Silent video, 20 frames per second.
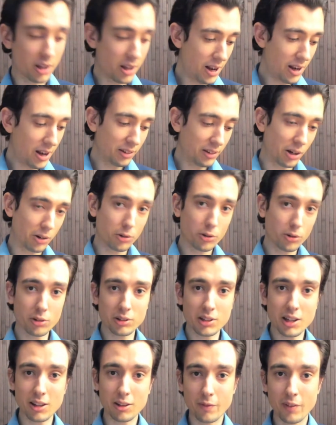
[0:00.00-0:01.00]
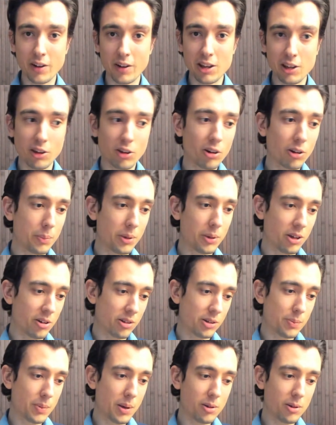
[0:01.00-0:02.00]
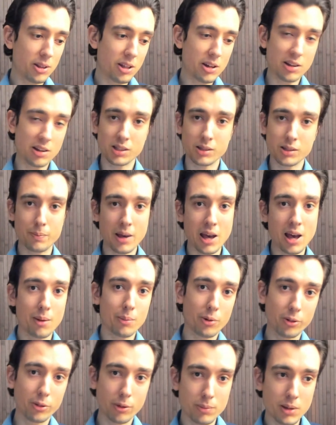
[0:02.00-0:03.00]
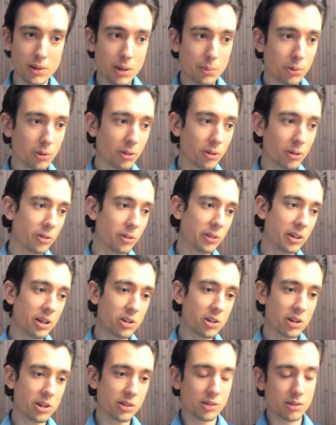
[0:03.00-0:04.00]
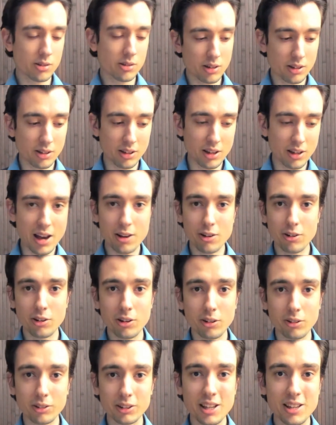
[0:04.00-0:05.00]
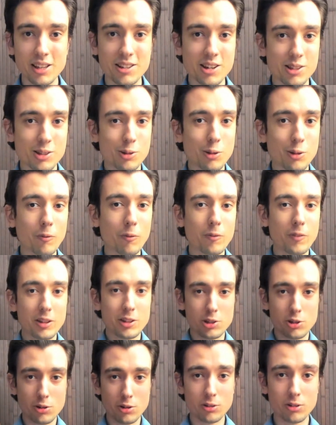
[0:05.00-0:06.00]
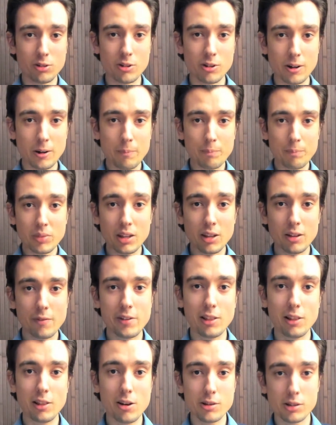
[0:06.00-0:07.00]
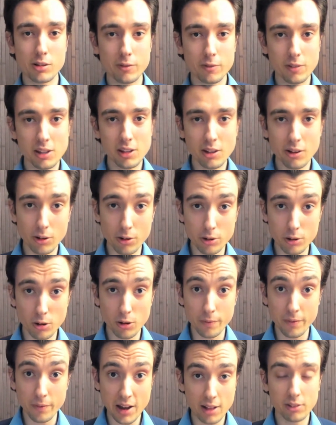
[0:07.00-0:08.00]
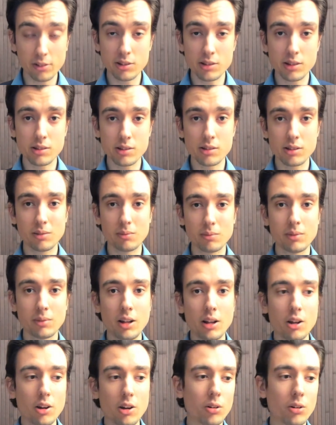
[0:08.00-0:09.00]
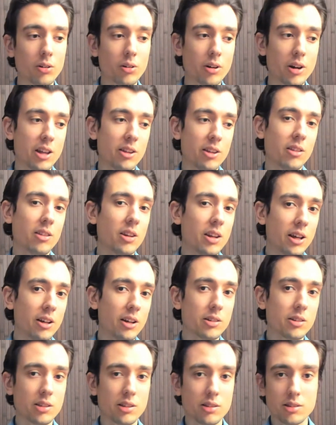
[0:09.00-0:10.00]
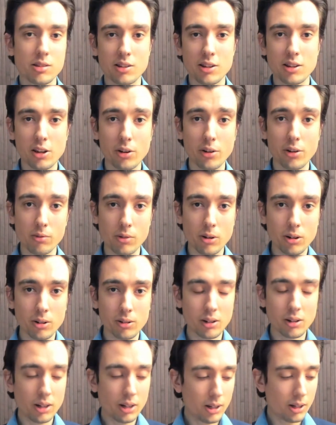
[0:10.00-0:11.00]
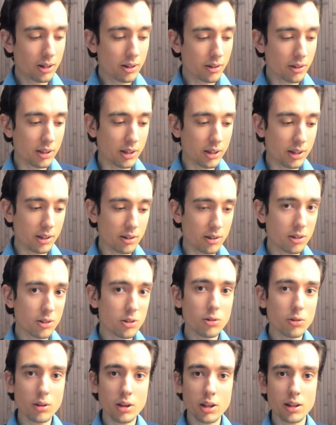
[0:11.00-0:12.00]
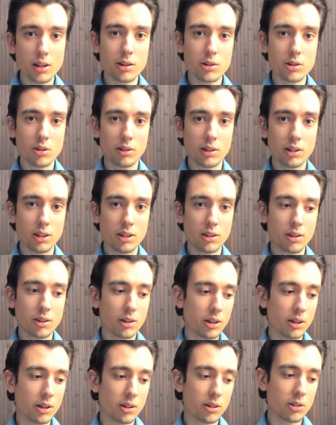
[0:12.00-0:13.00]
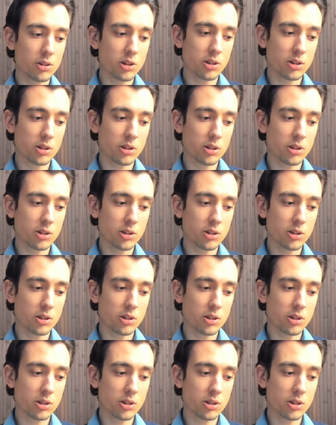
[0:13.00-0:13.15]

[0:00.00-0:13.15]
they're not that very good because maybe they just spam other people, or they just, I don't know, they just don't fit your philosophy or your value system, or anything else is like going wrong, then you can actually just